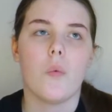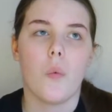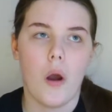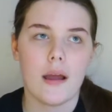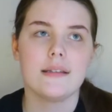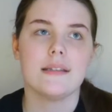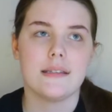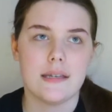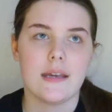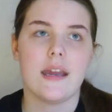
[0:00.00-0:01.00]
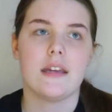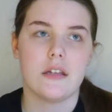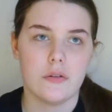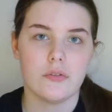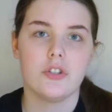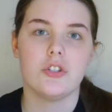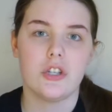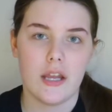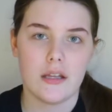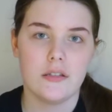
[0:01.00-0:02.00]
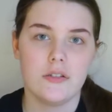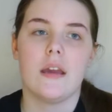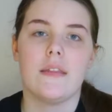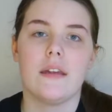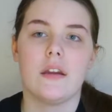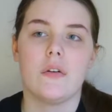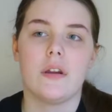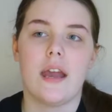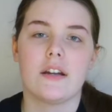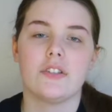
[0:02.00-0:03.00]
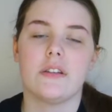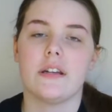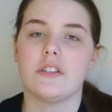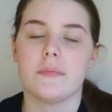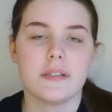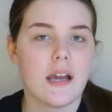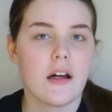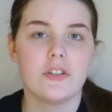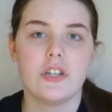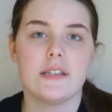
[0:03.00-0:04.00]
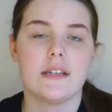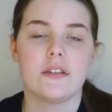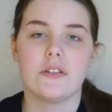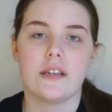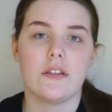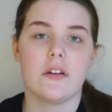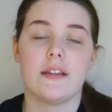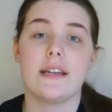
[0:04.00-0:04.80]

want to see a huge change and they go to actually like dermatologists and get their skin light.